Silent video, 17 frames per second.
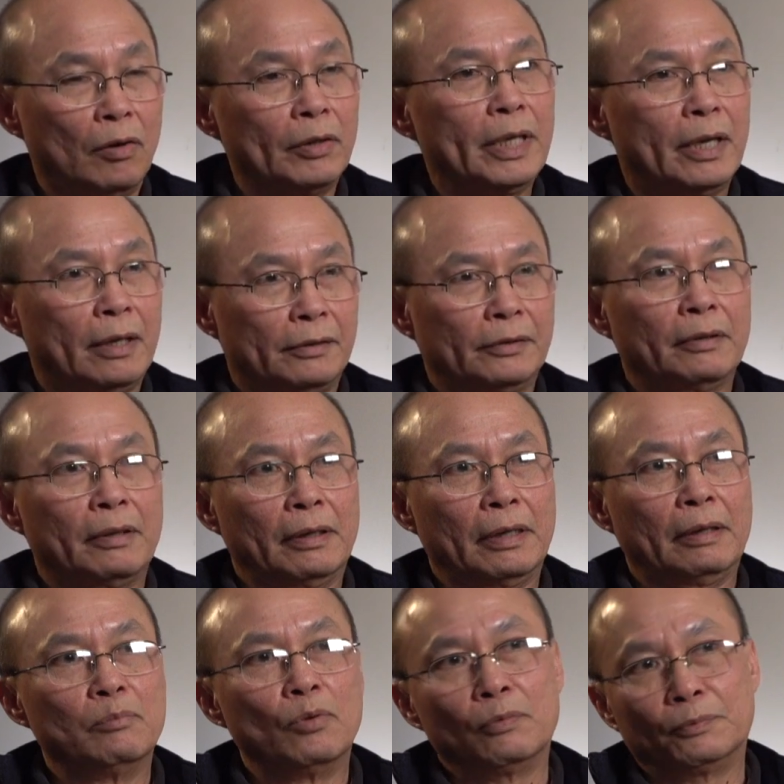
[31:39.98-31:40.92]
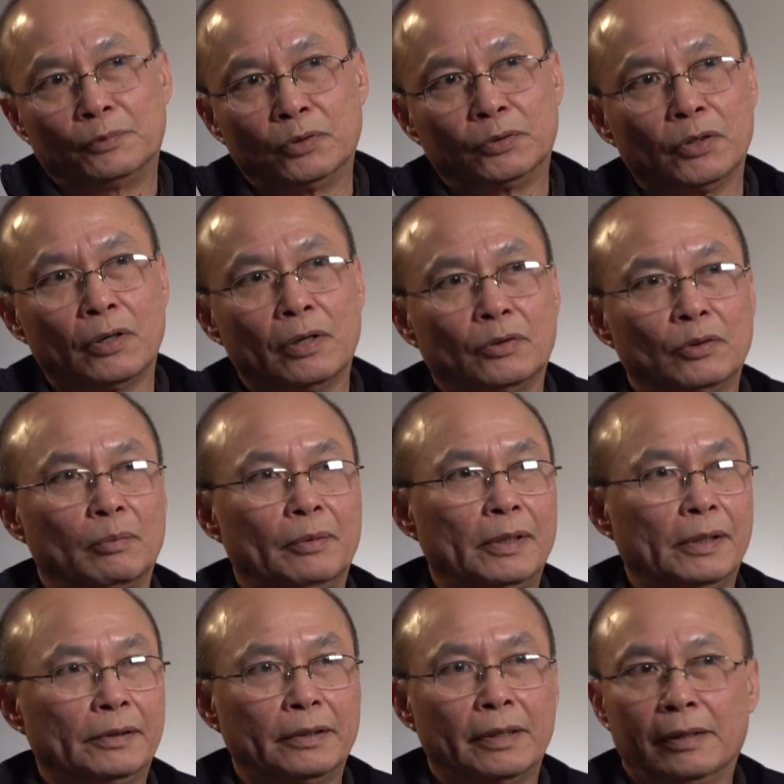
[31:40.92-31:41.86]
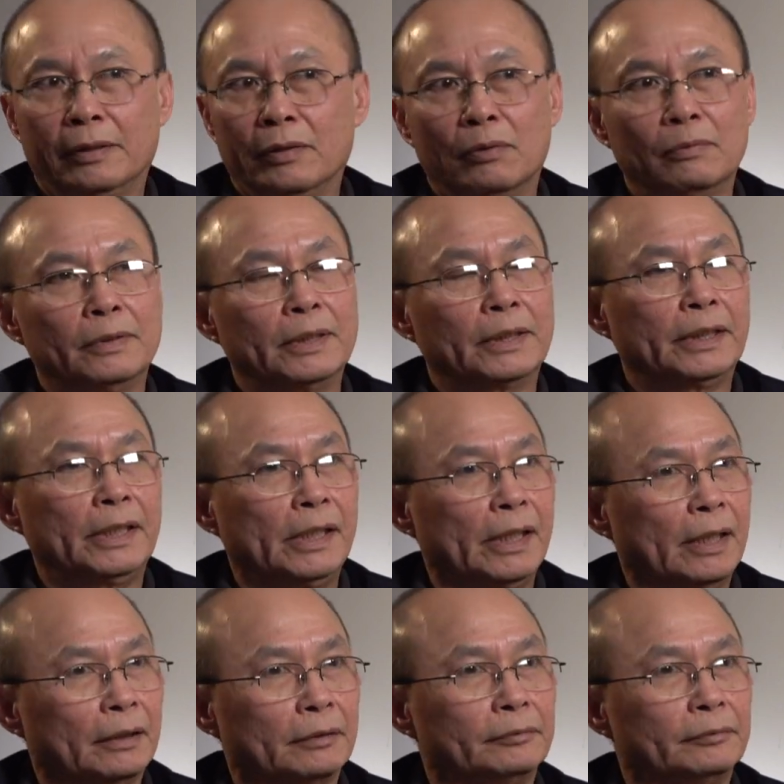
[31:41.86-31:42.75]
Oh yes, I moved to Toronto because I had no work here.